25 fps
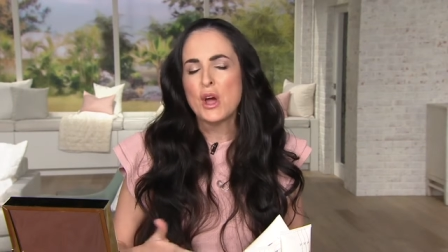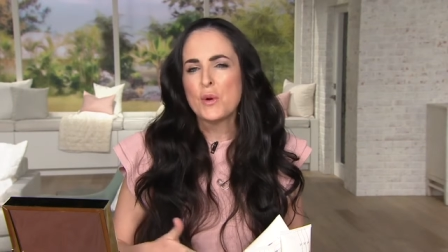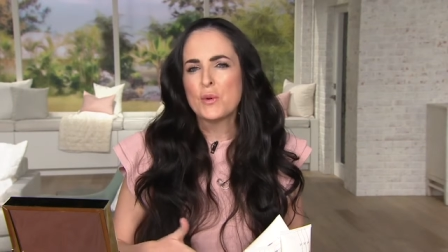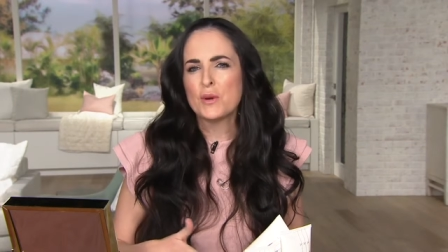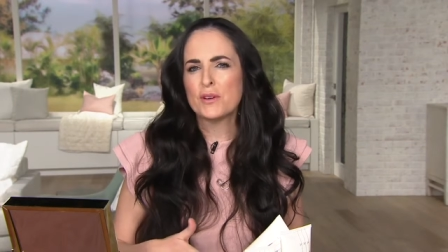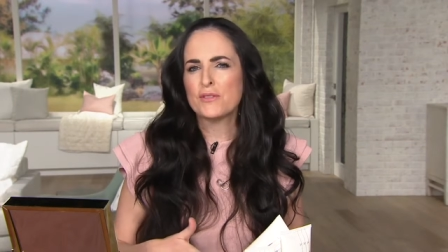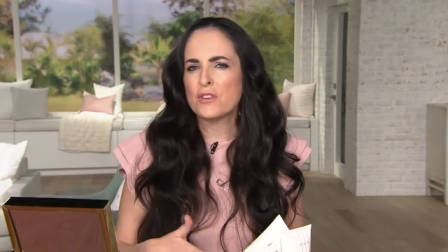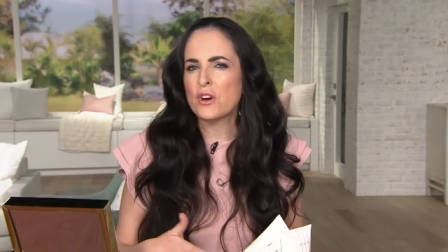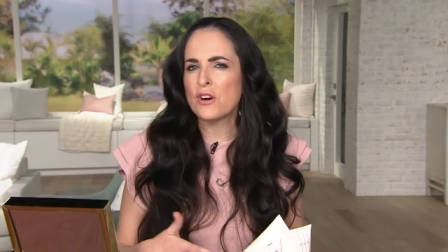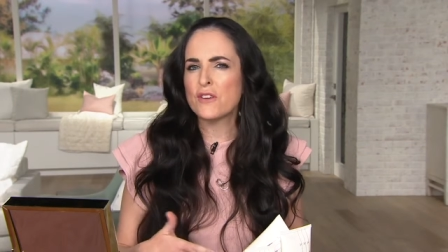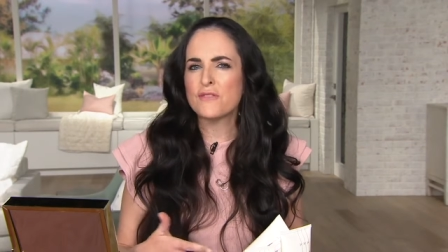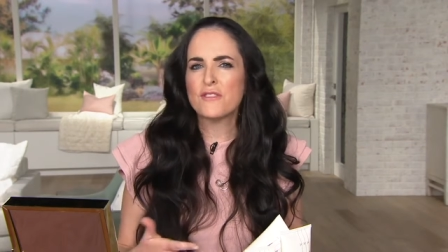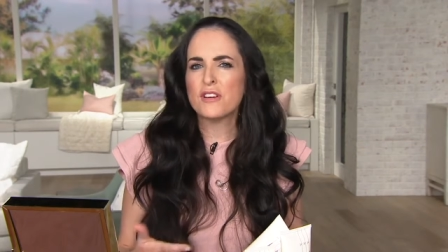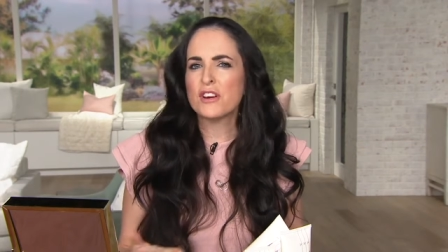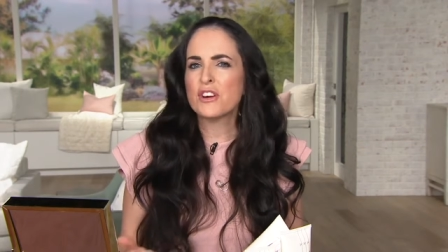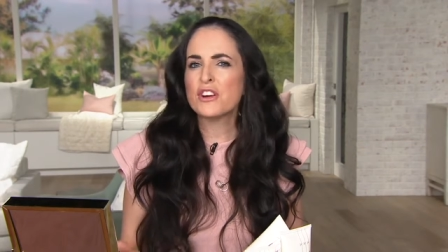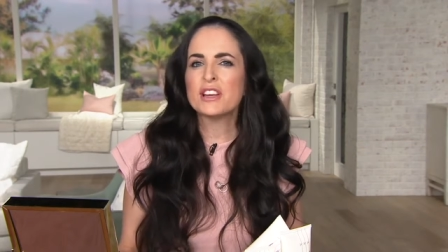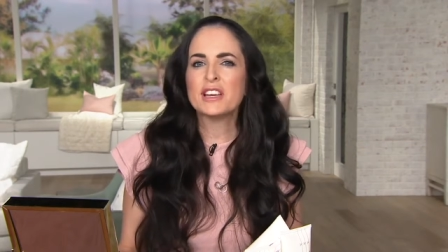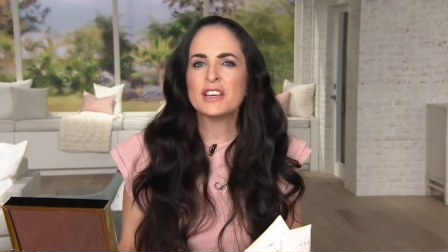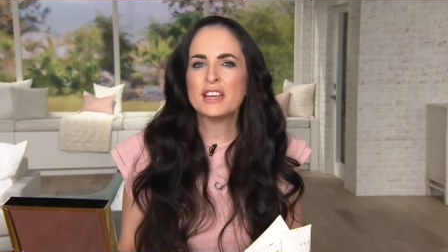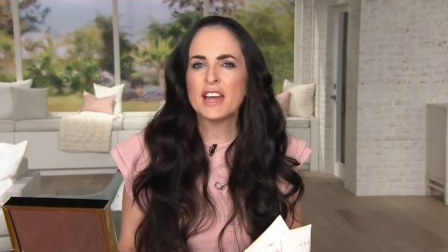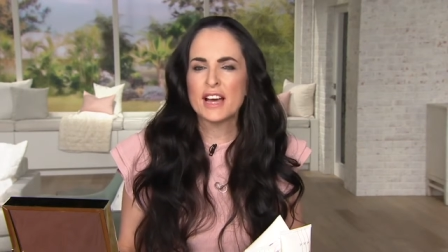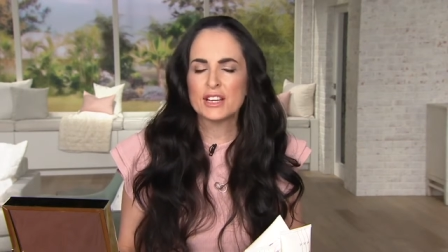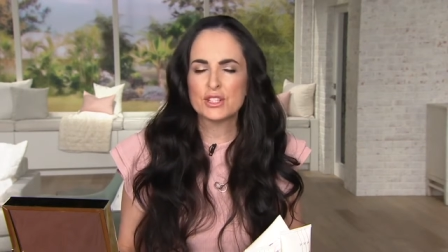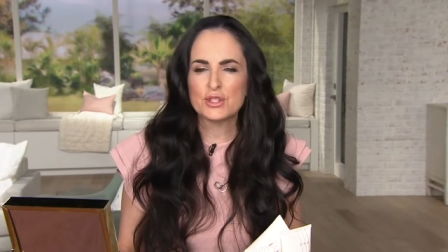We've gone very
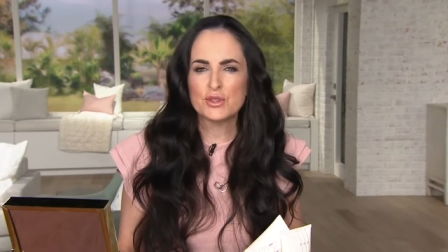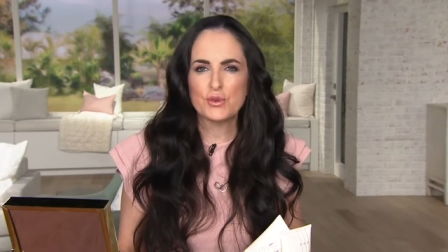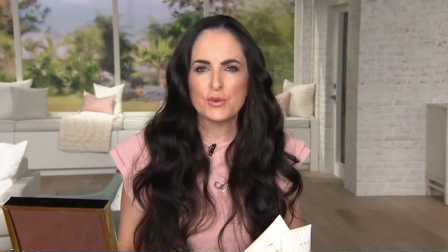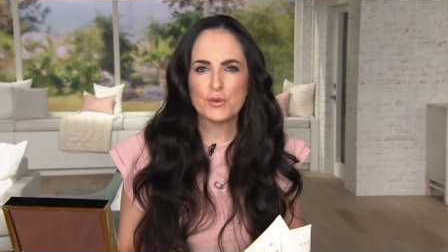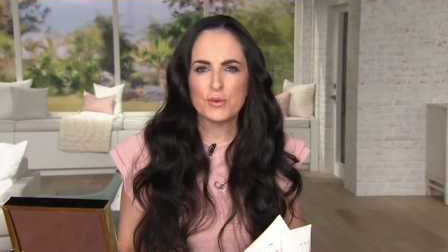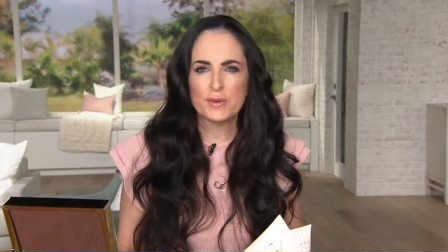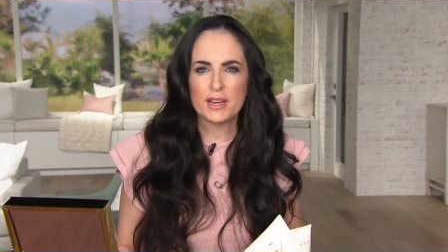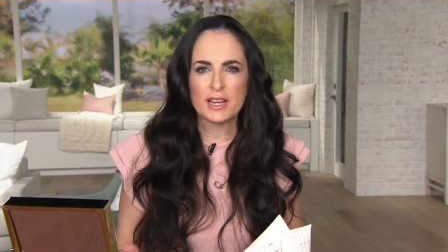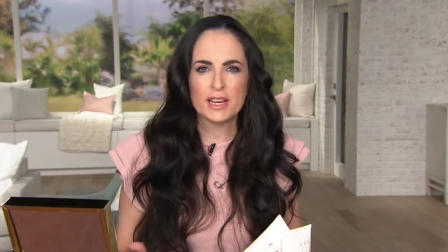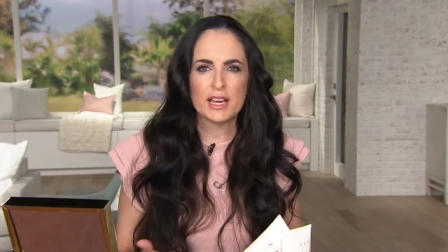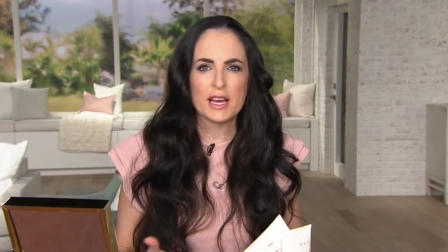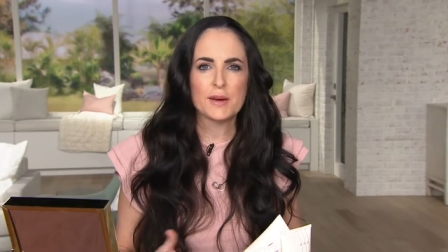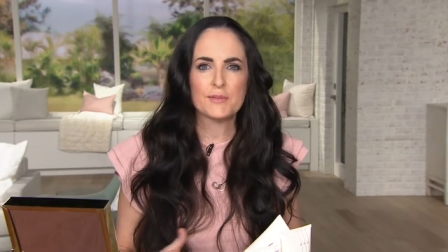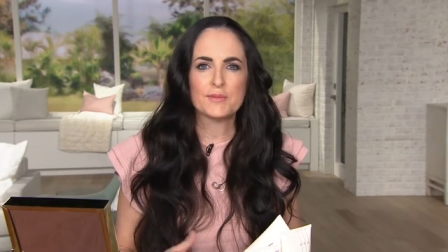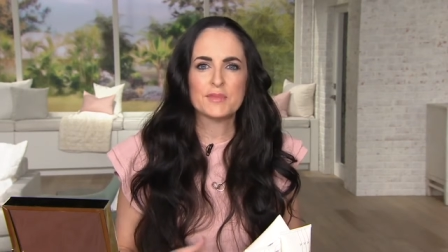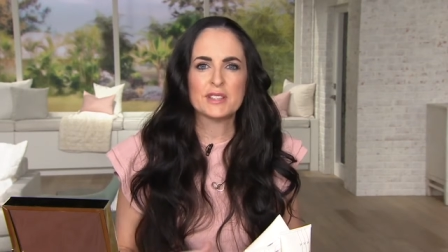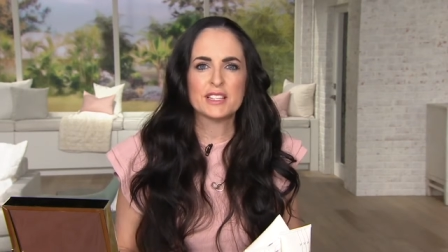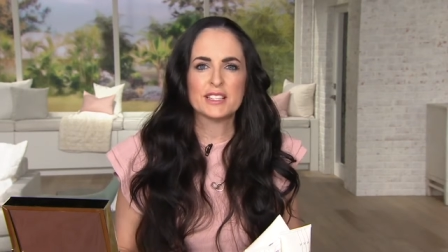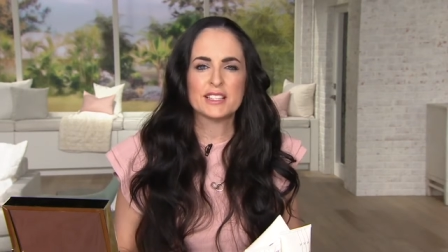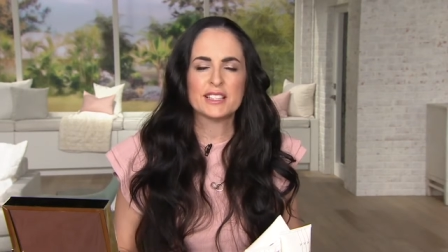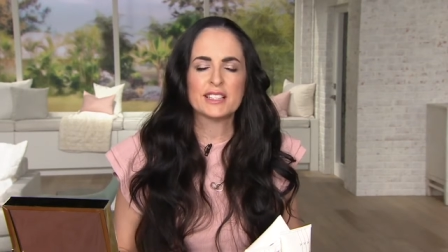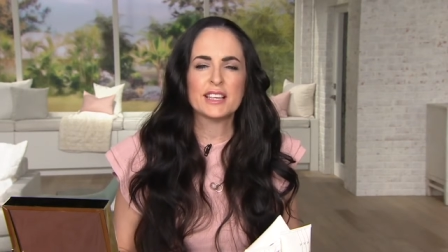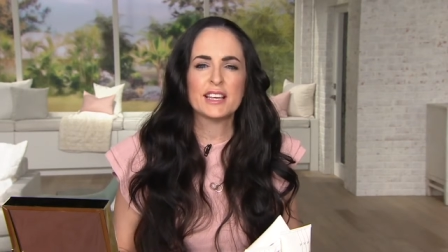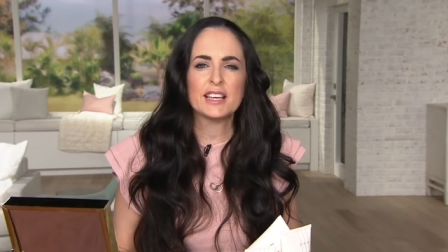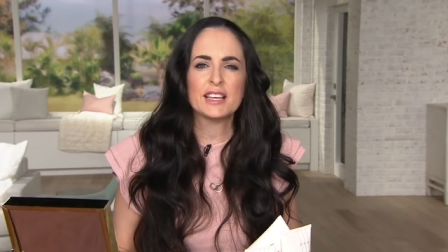natural when it comes
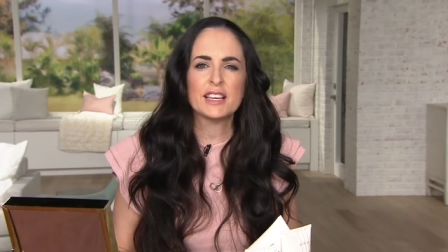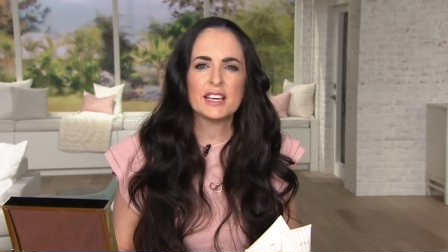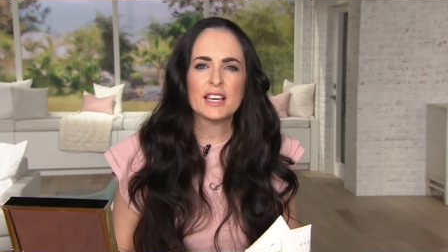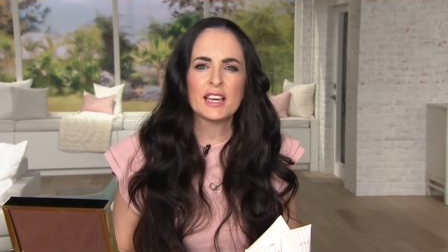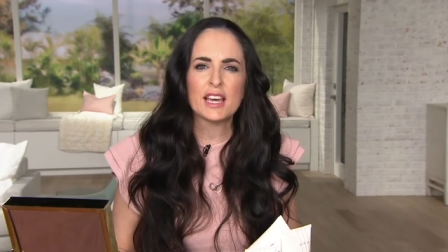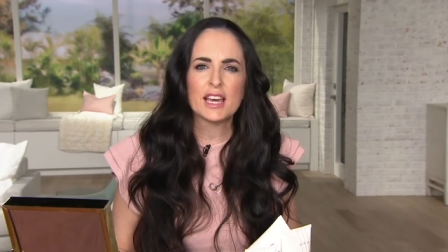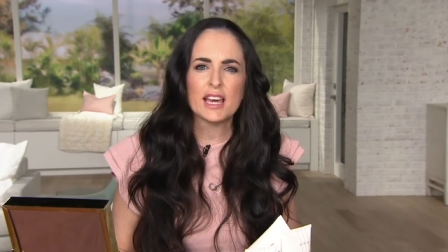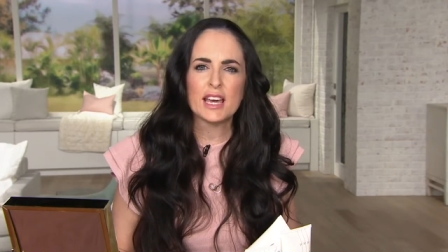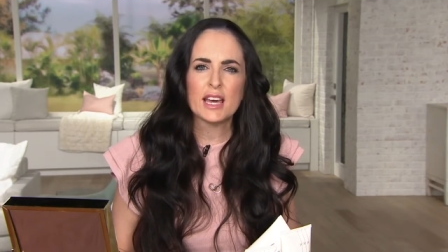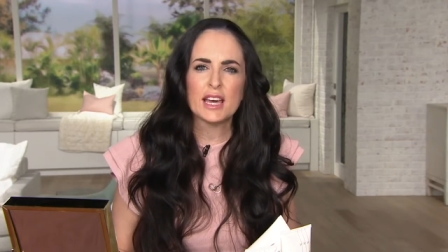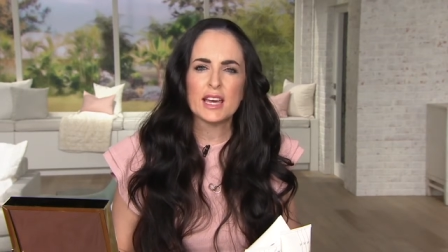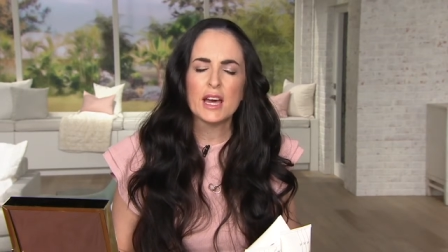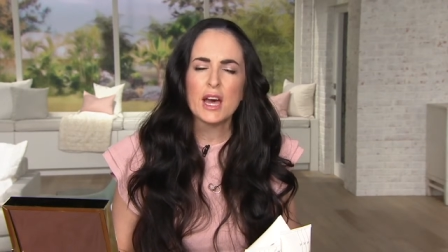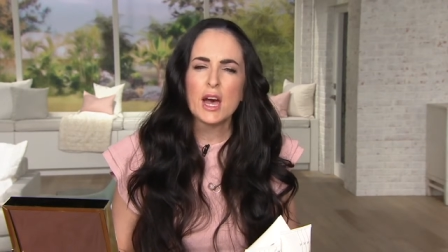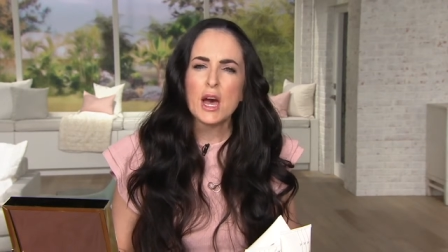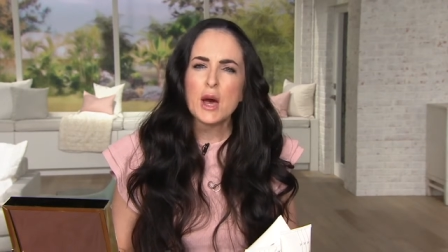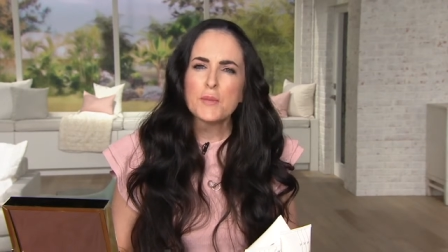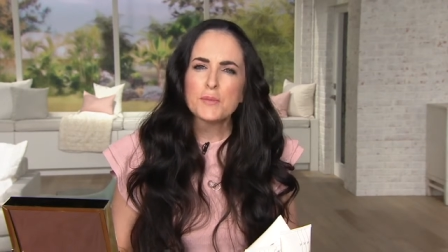to skincare,